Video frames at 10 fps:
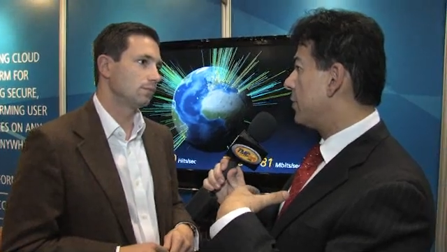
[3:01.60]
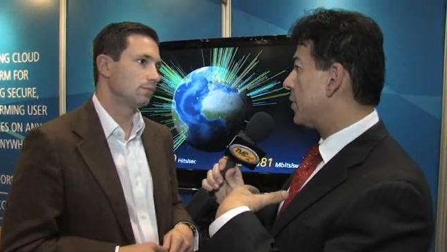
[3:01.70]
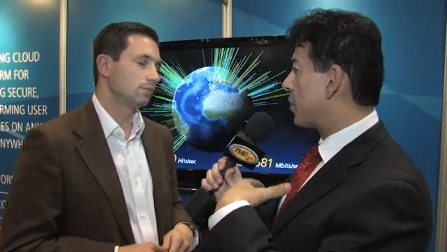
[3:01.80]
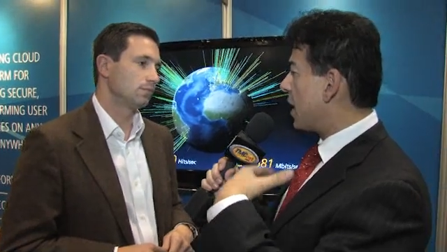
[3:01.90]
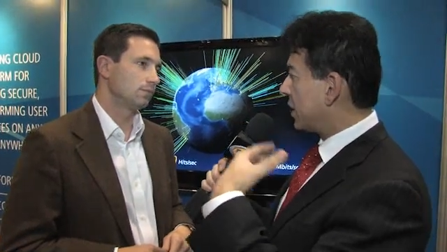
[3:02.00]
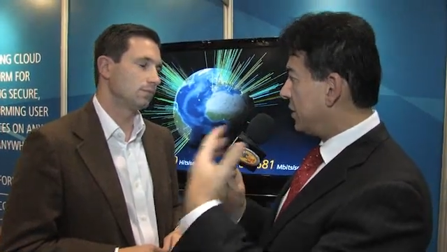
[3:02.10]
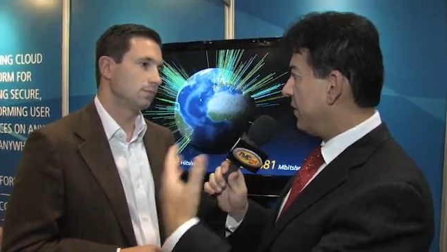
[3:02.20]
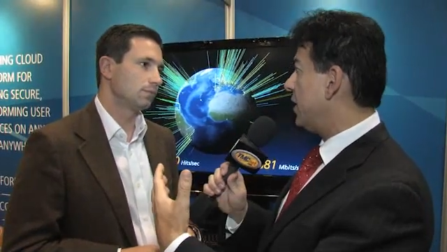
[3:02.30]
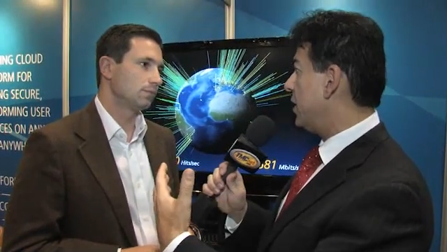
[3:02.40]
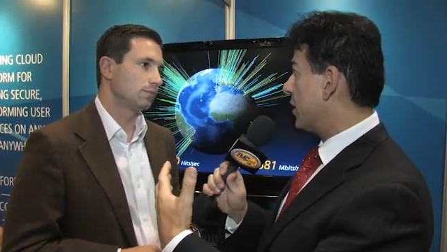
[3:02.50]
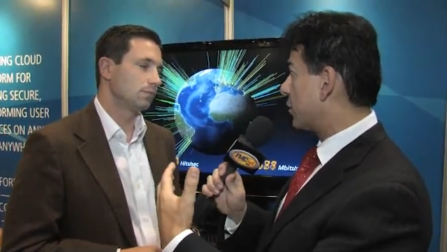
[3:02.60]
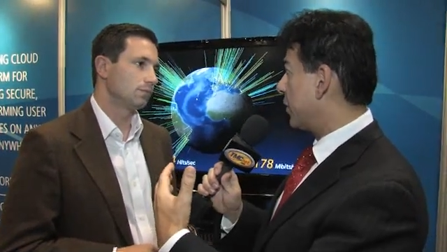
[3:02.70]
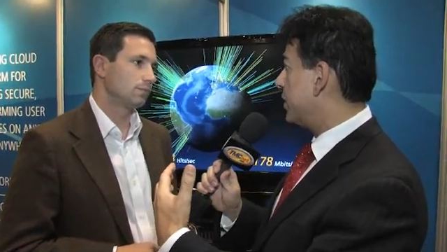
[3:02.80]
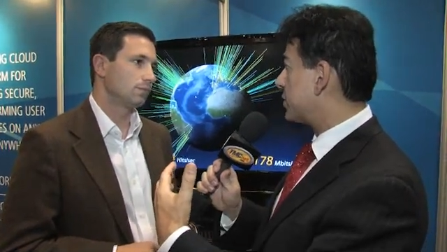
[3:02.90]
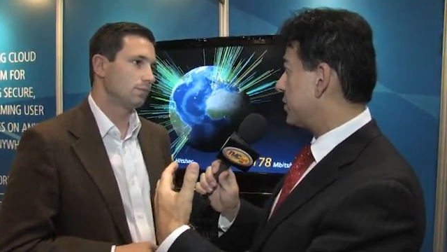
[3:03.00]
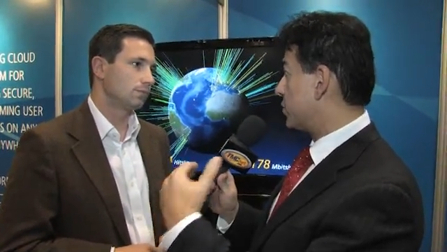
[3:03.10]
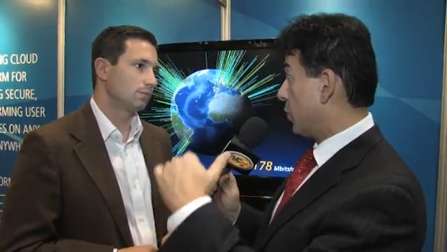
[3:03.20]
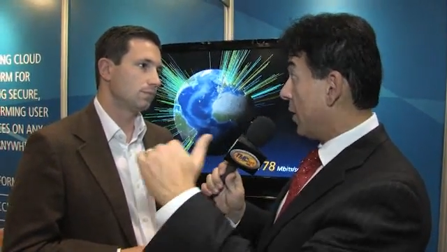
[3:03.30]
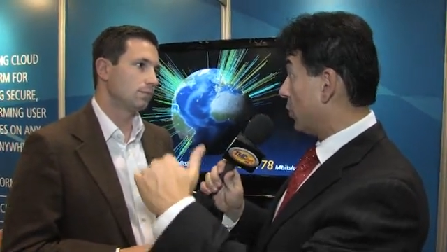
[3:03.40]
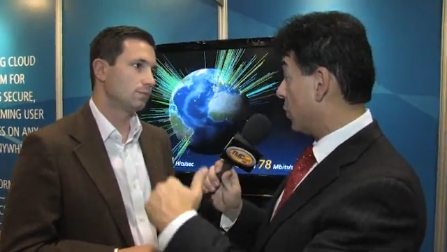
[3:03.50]
Speaker 1: the productivity increase is
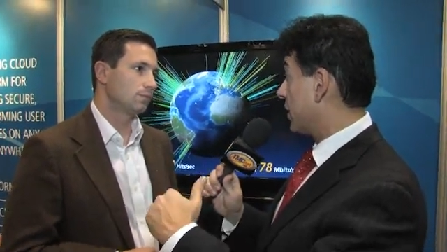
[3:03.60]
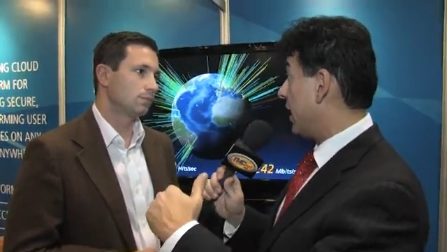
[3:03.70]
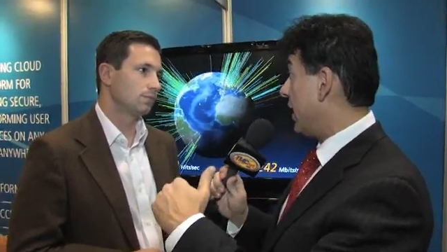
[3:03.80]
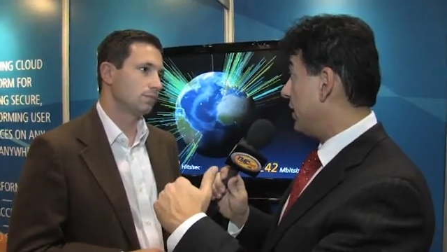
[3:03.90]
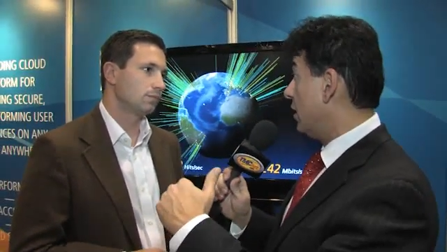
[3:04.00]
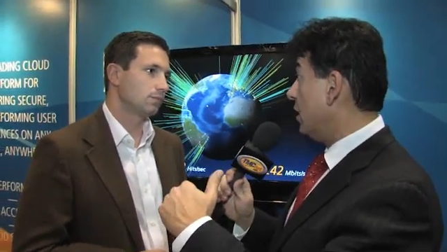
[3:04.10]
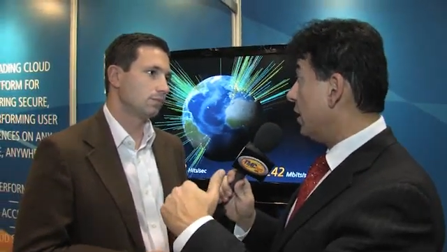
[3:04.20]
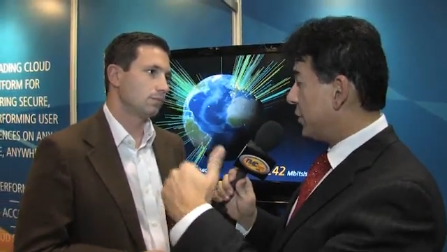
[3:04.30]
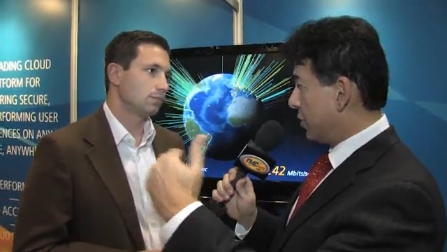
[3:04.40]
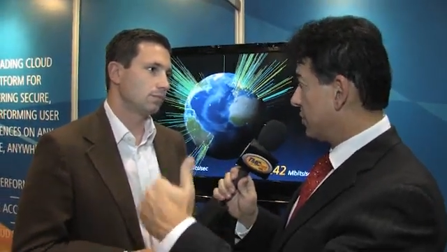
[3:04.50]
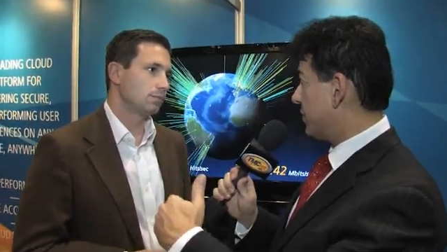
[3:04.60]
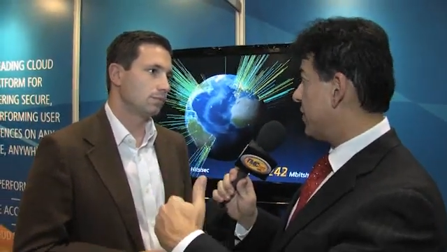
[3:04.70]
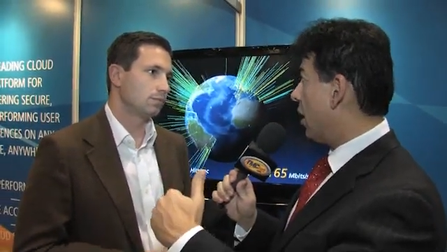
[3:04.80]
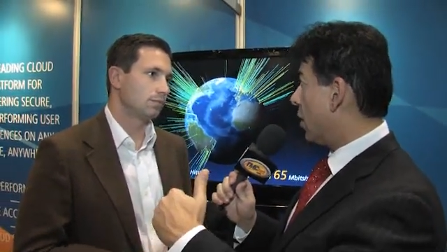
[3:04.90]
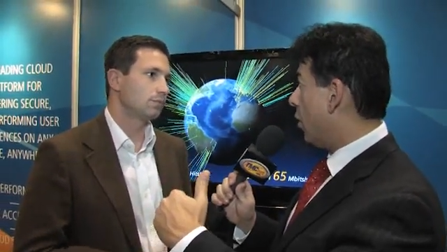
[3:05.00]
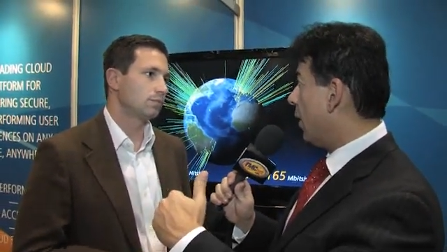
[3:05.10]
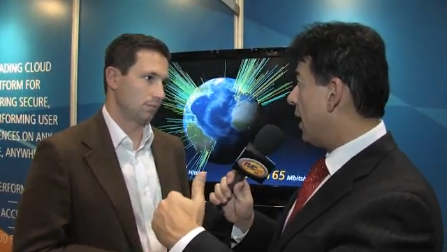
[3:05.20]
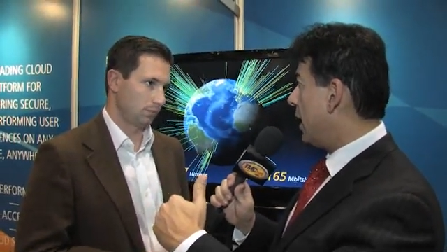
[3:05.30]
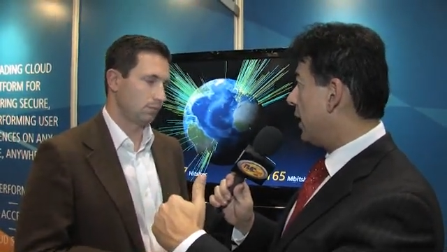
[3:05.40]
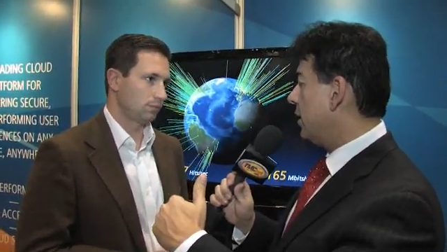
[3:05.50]
what I would look at in terms of the
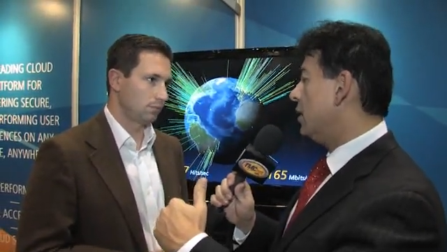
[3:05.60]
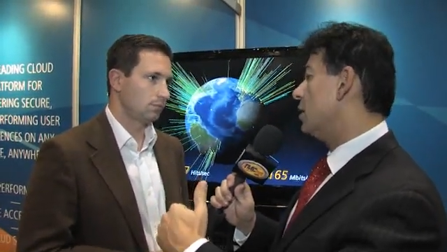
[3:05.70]
ROI?